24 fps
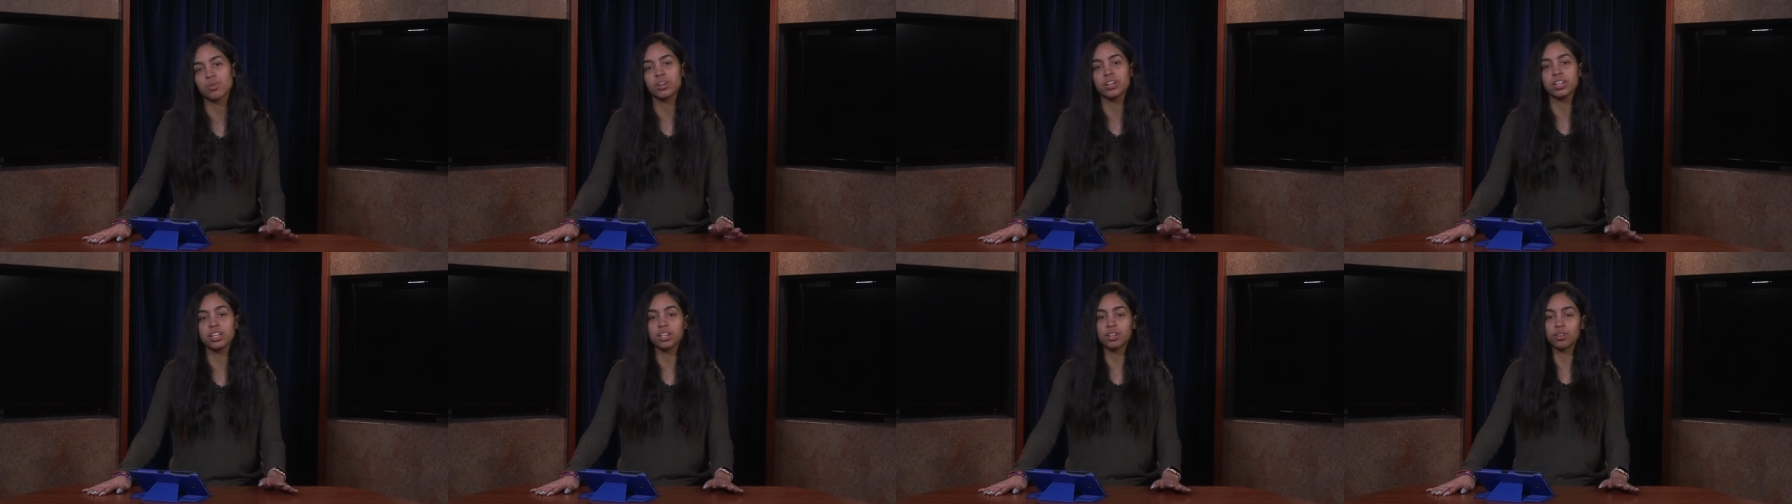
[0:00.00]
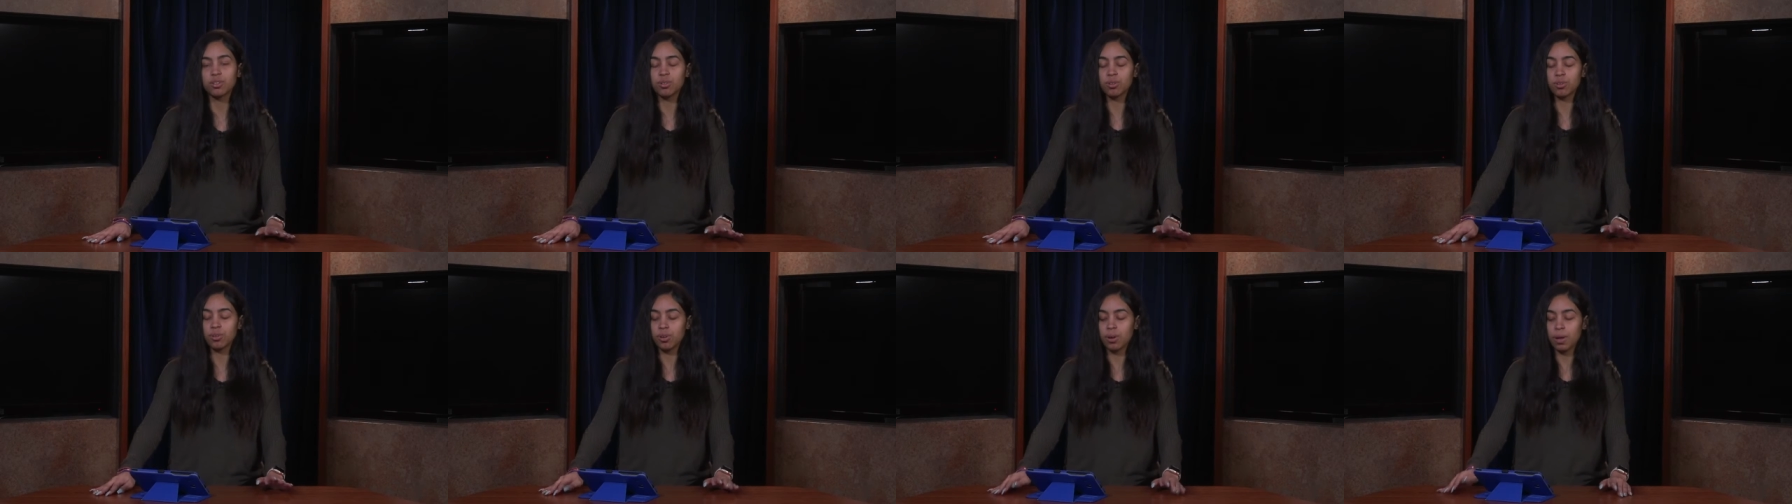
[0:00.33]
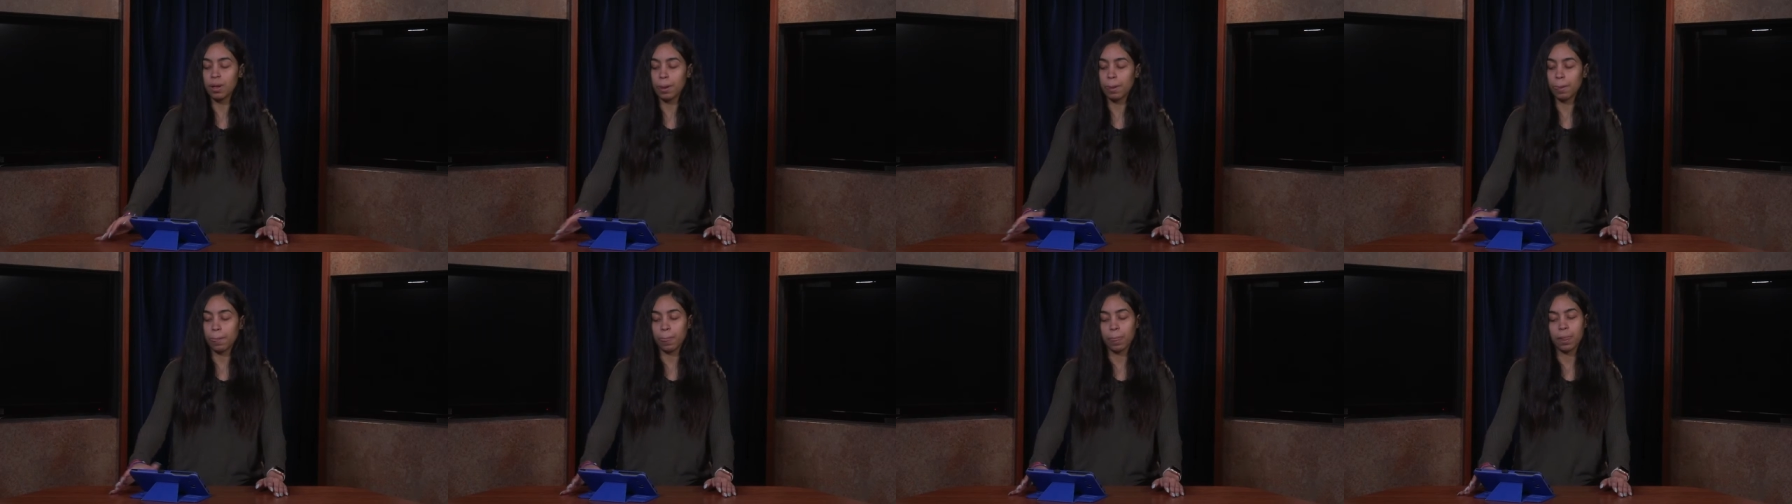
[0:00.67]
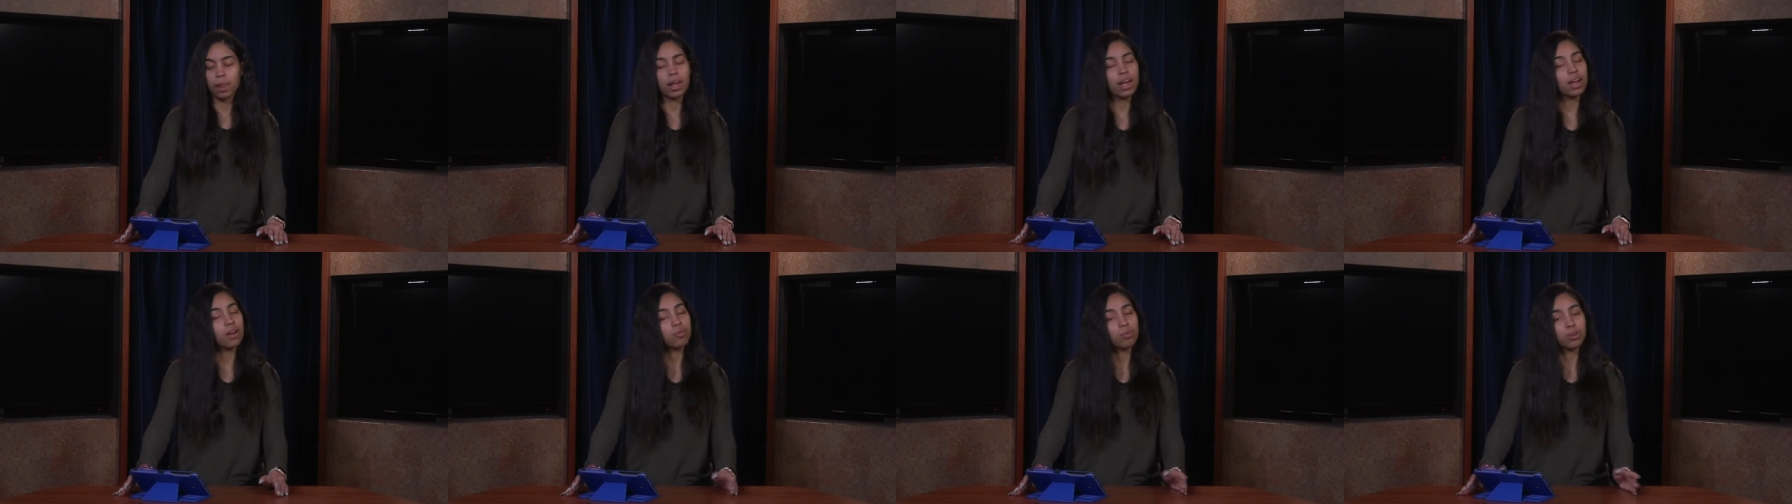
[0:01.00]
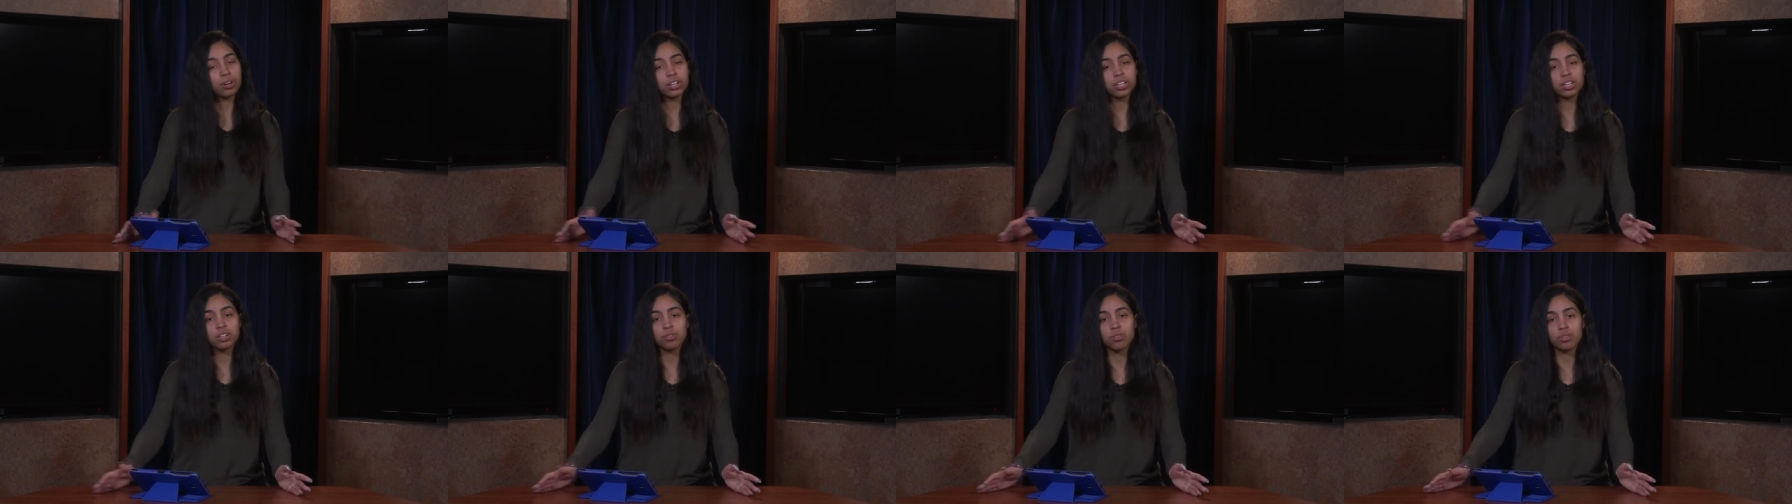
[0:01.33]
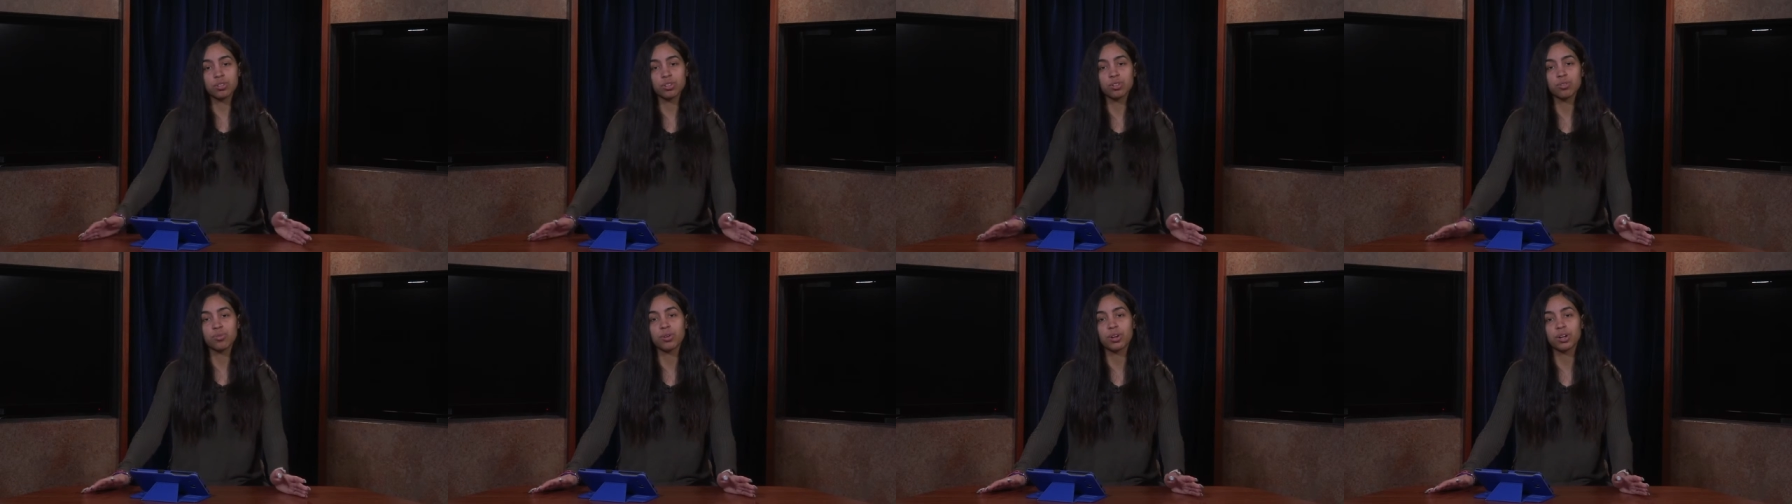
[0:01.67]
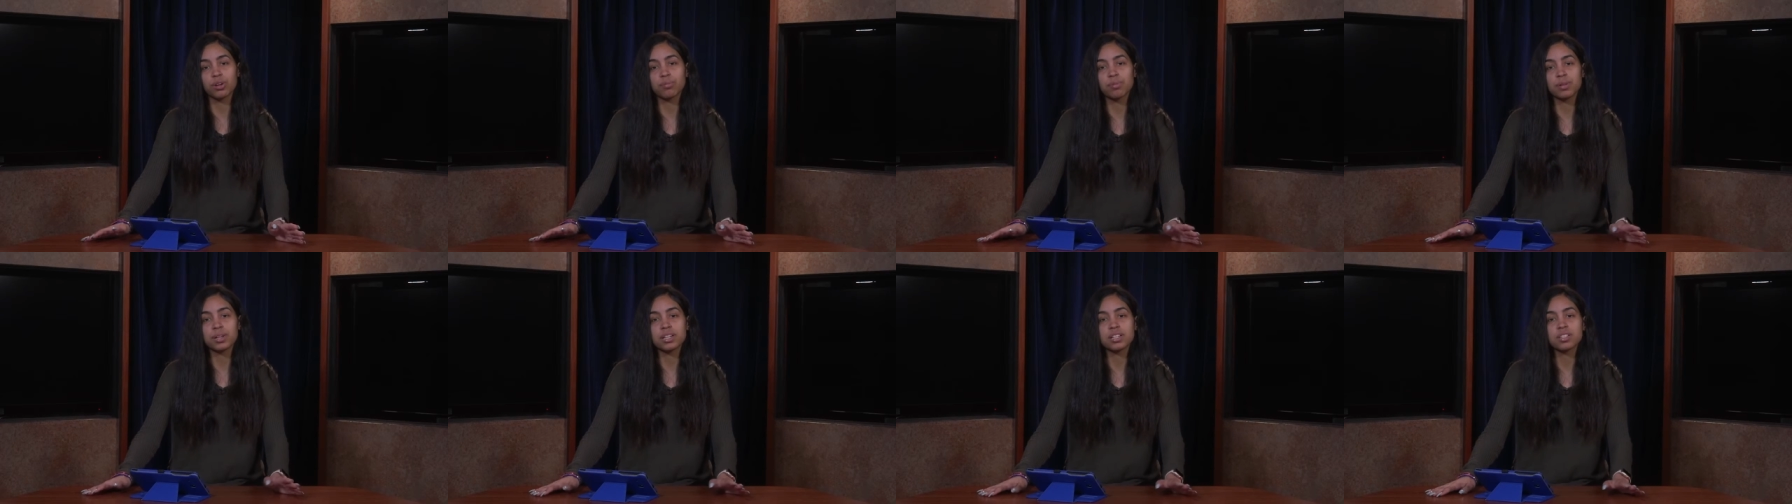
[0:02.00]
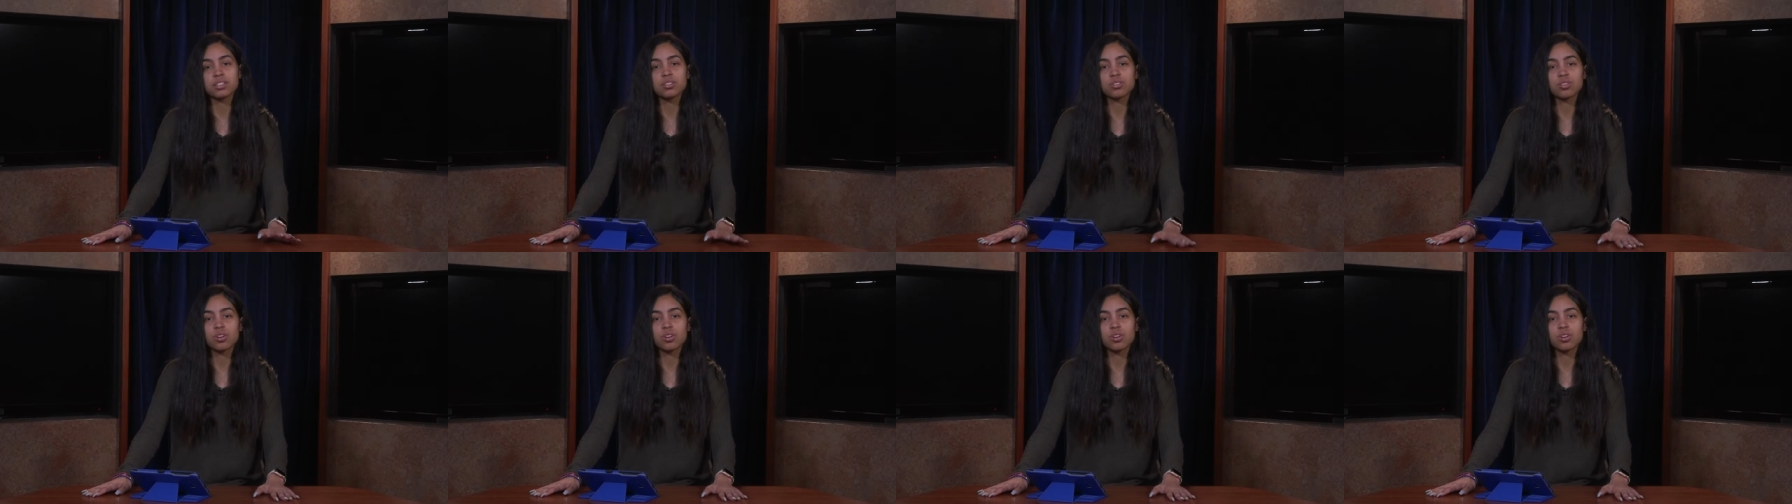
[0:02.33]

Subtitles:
We're equal, and we're equal in the workplace.